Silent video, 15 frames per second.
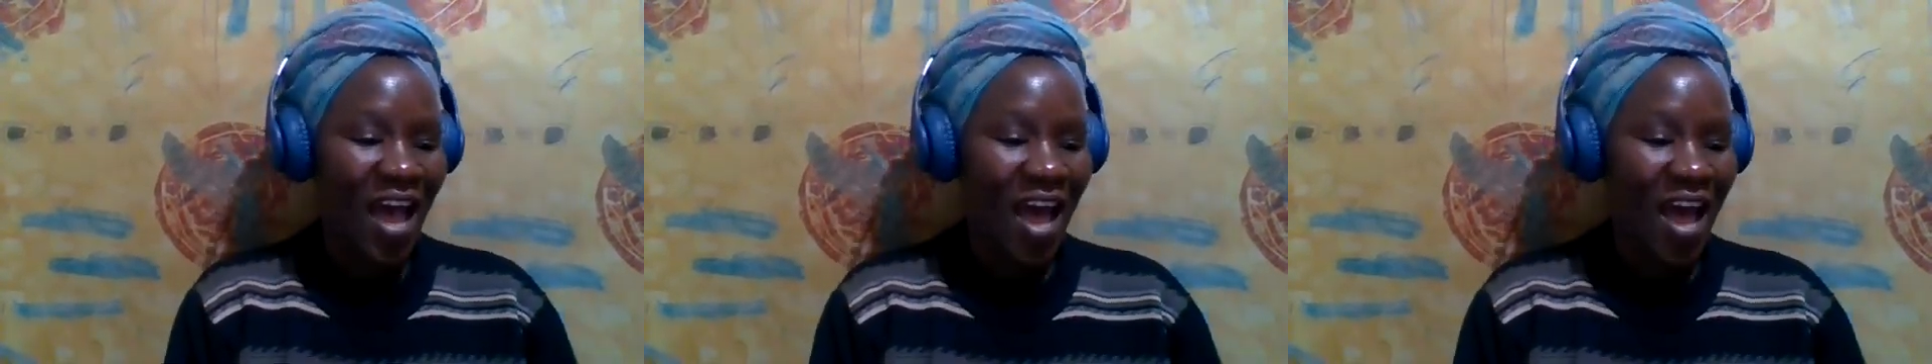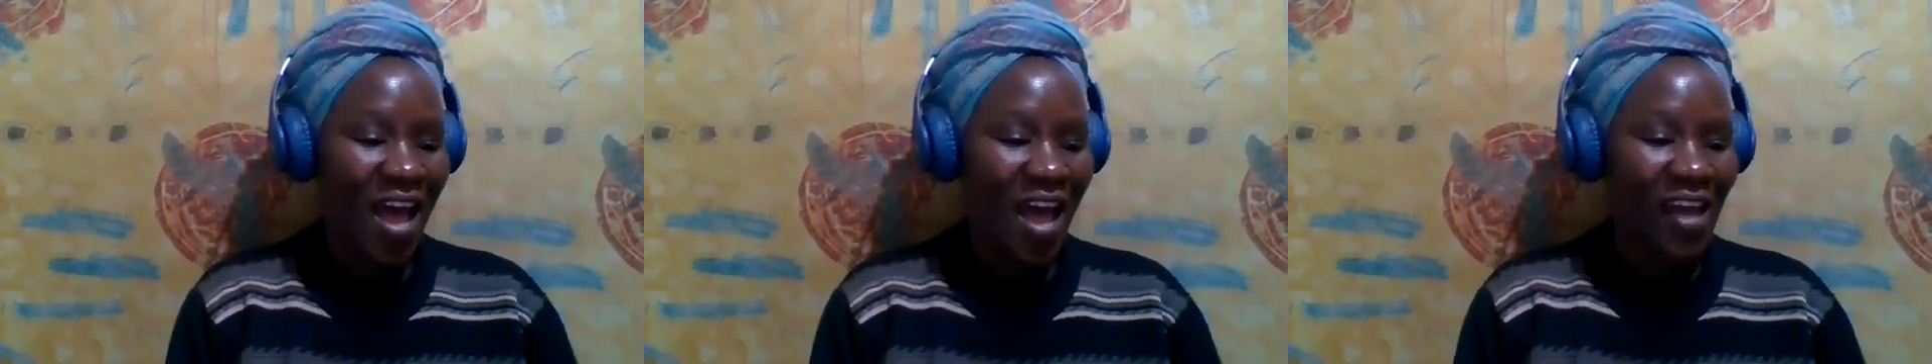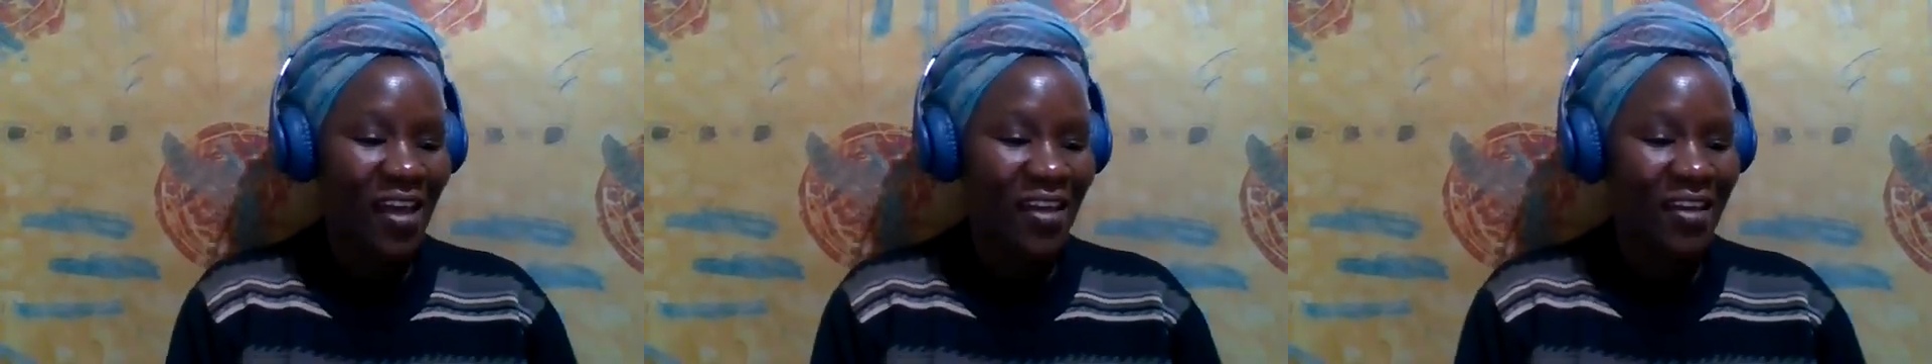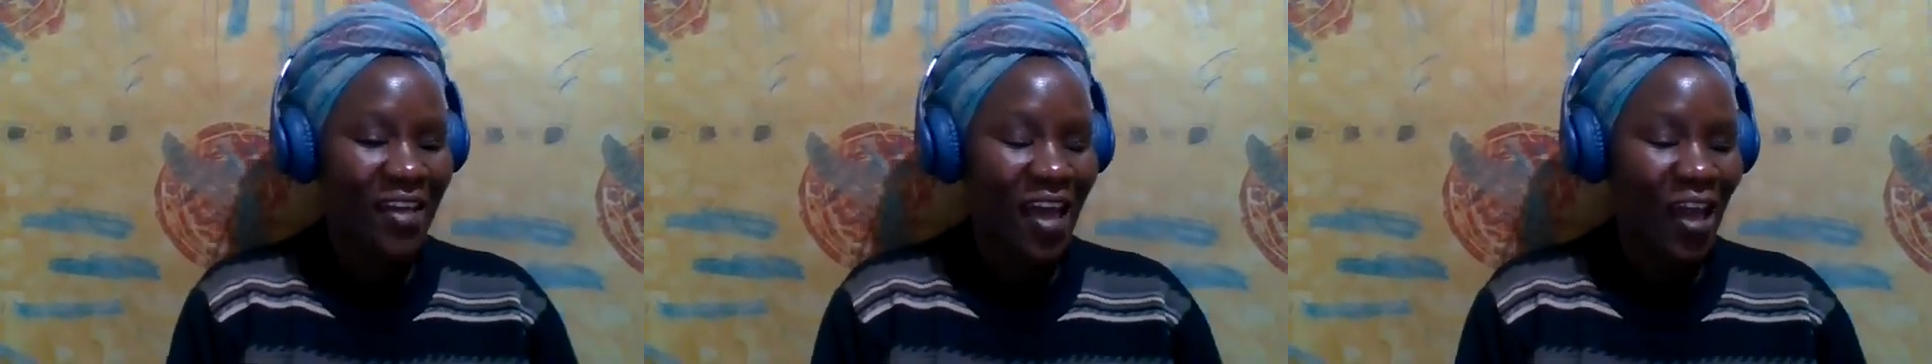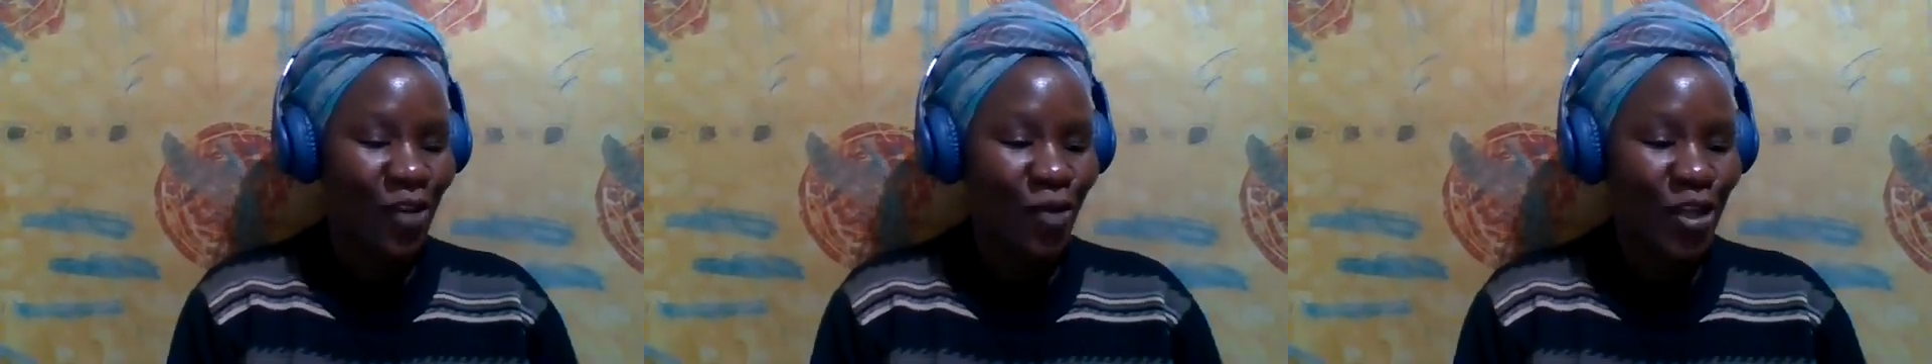I
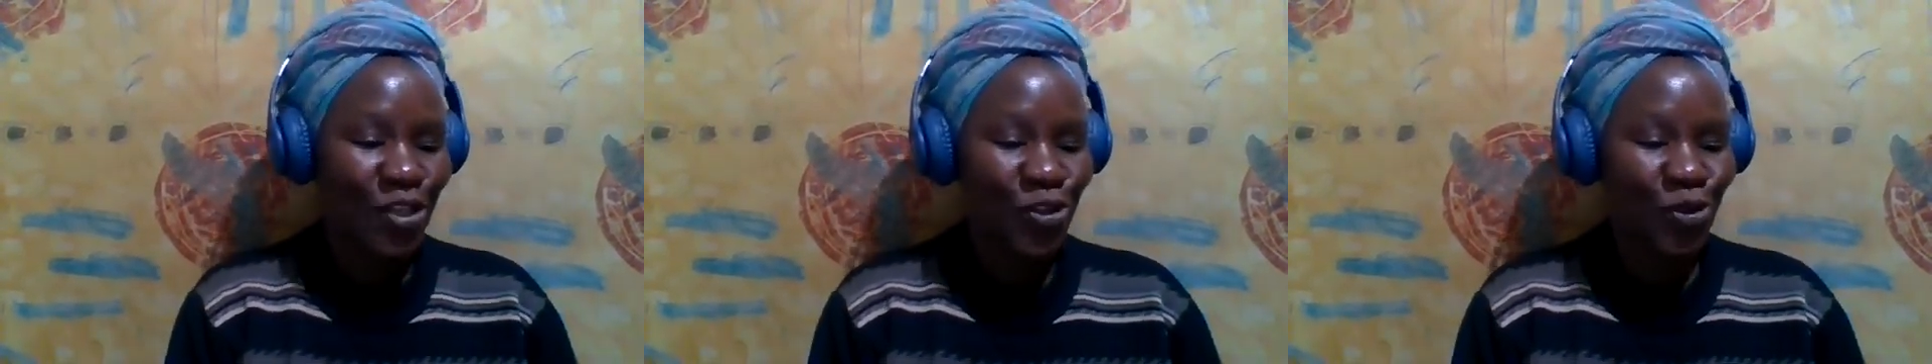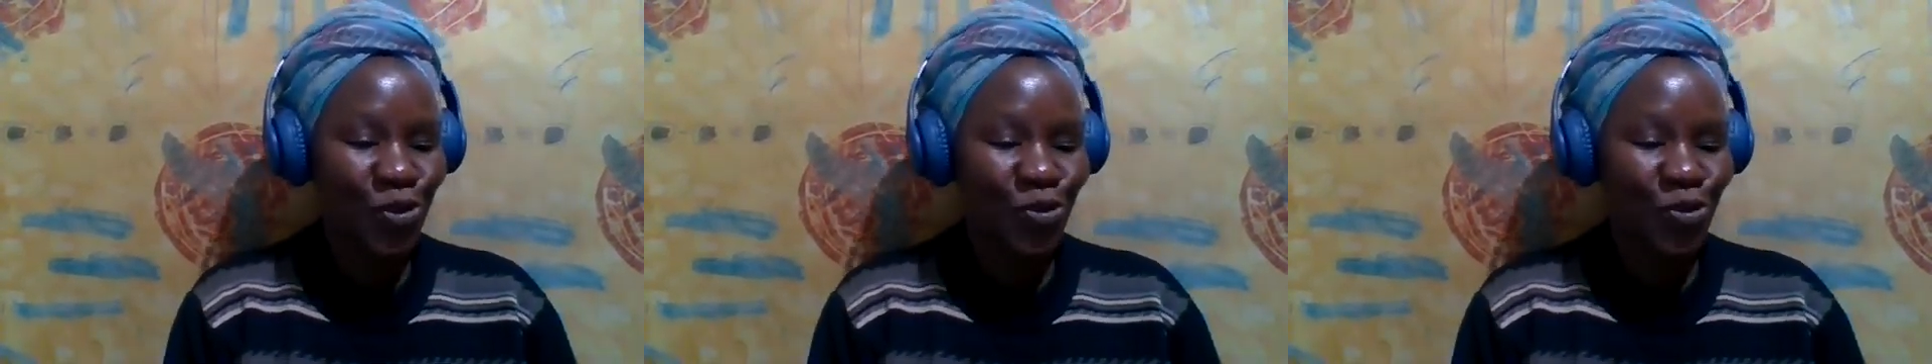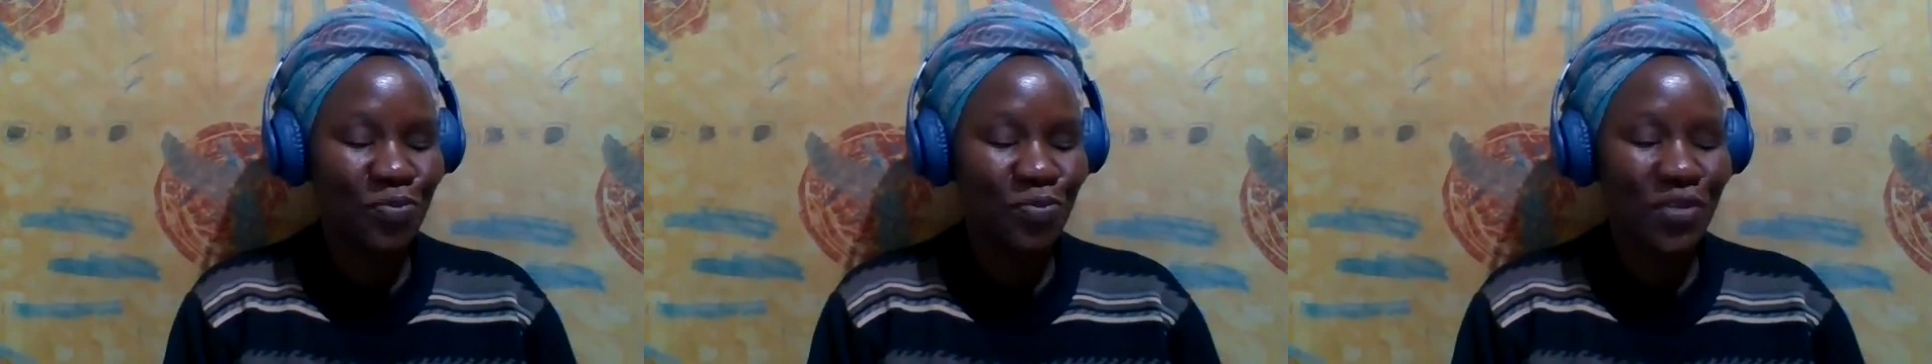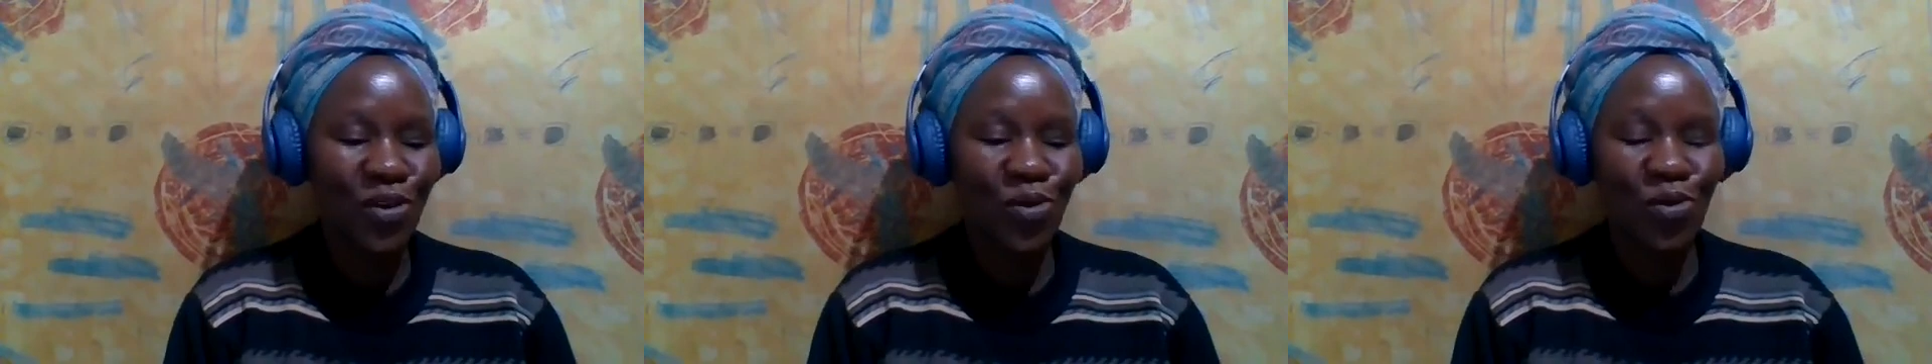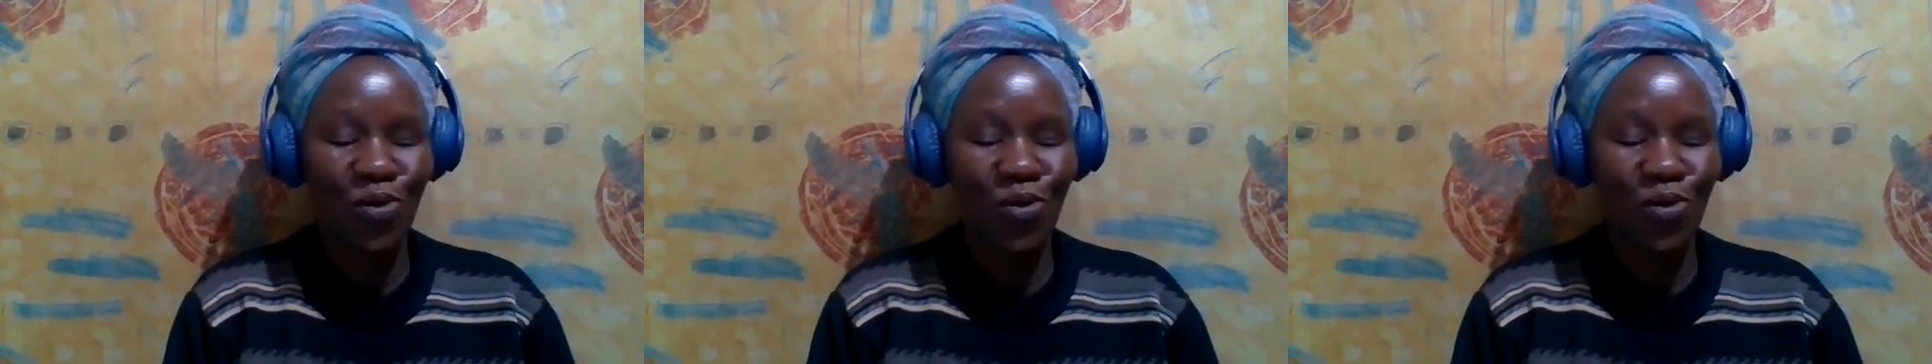want you to pick